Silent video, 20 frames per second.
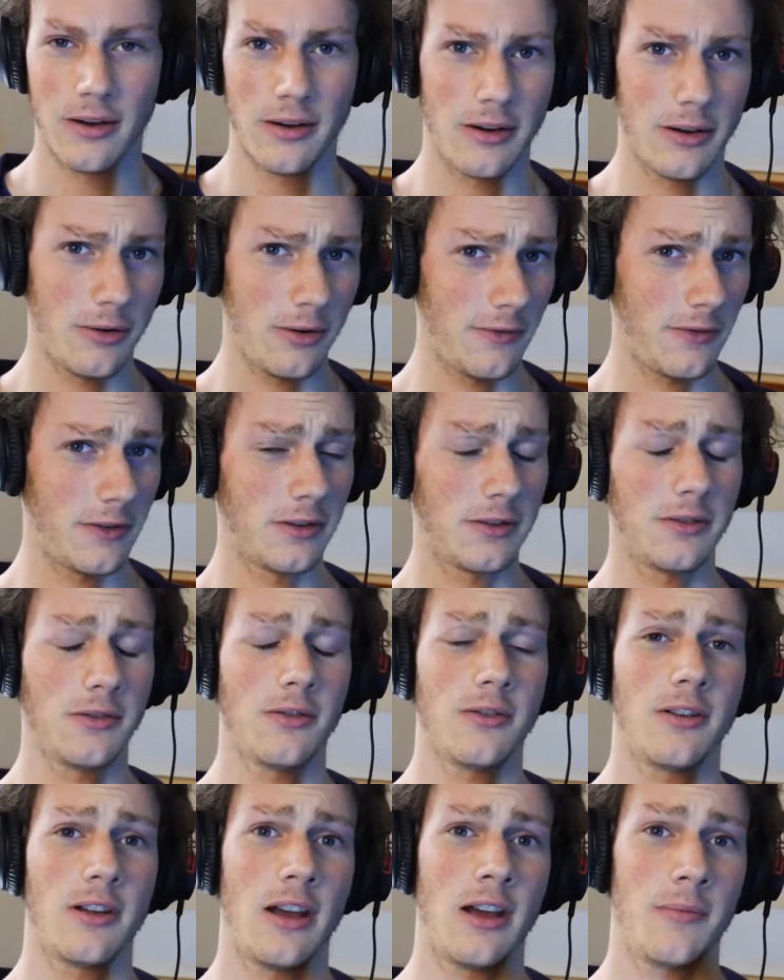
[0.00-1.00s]
Now if the
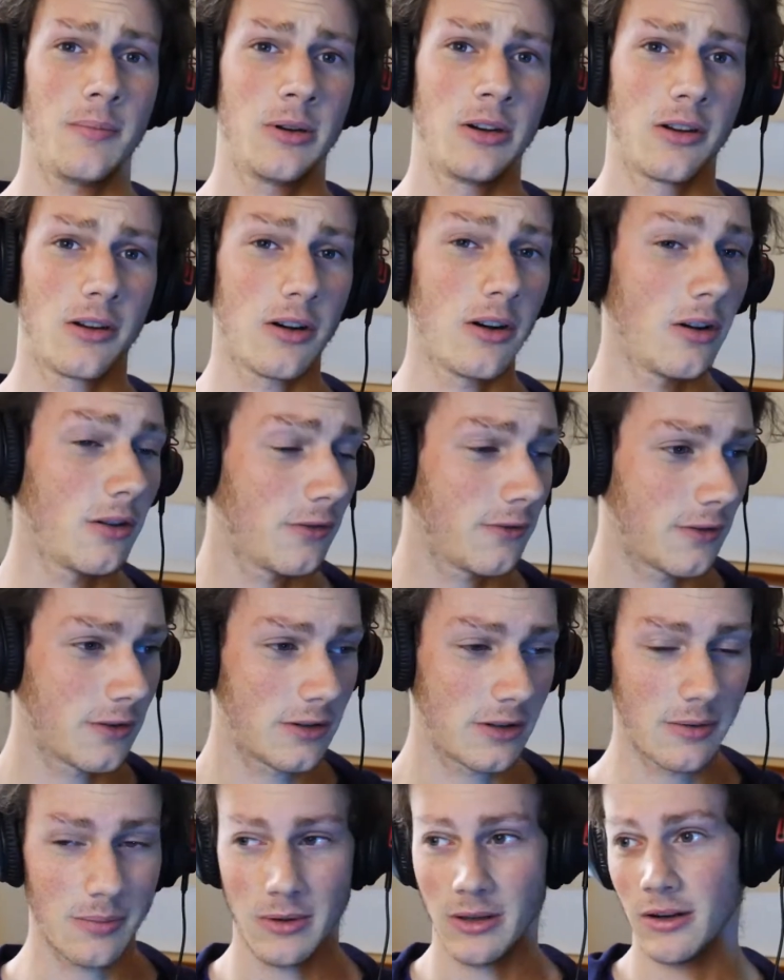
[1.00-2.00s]
story happened to call for
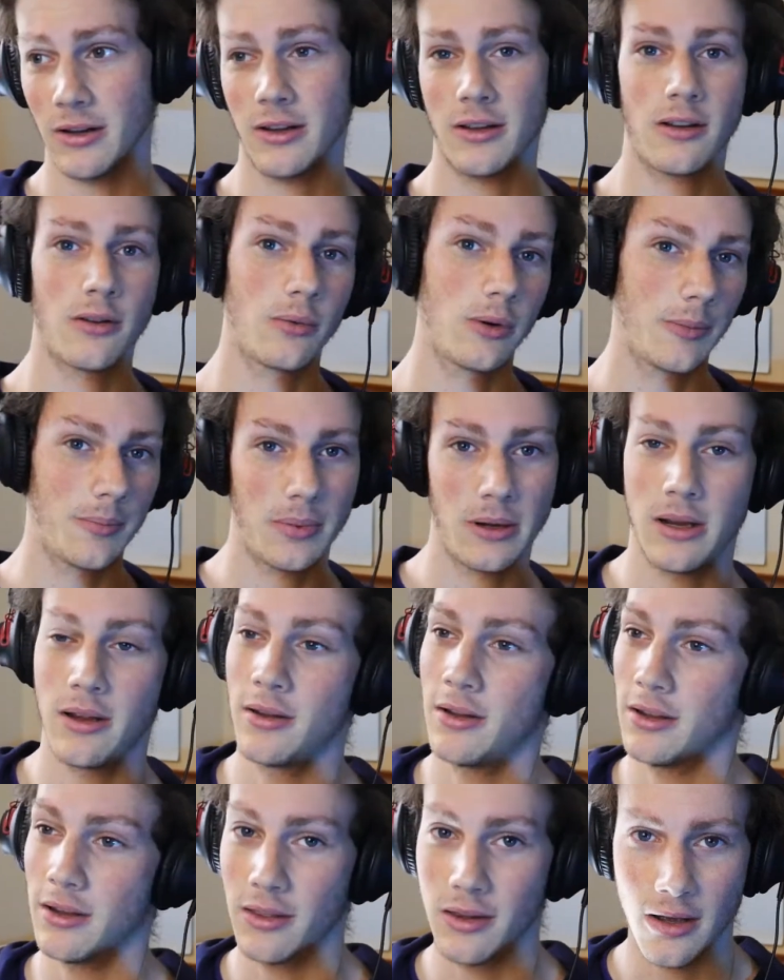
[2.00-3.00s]
something like a whip
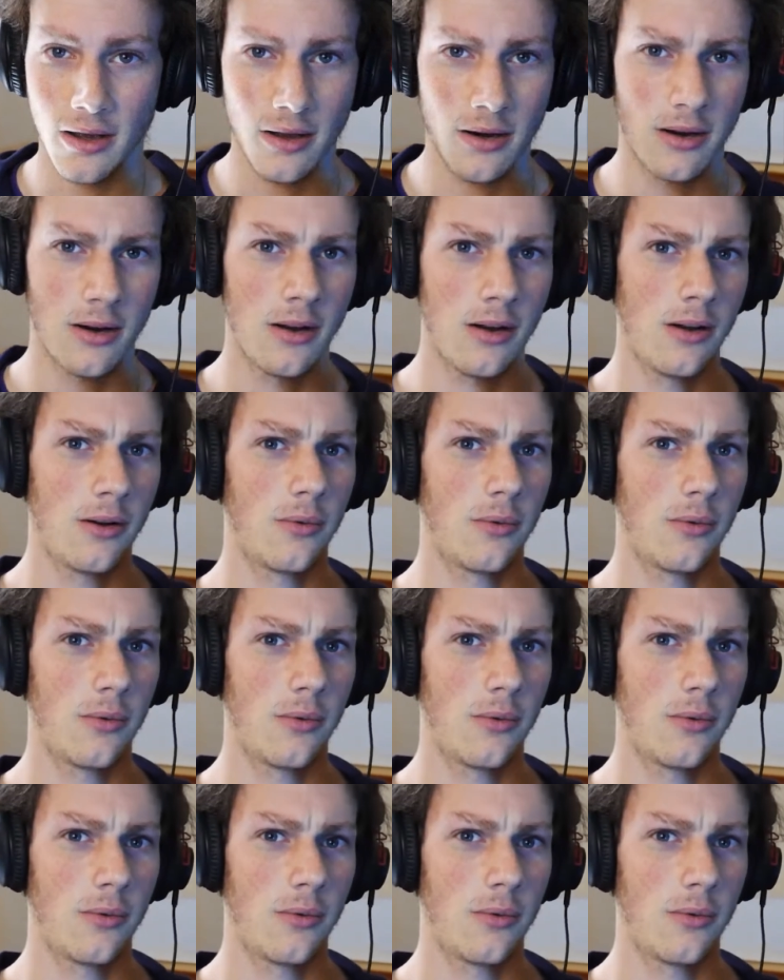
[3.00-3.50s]
pan like that,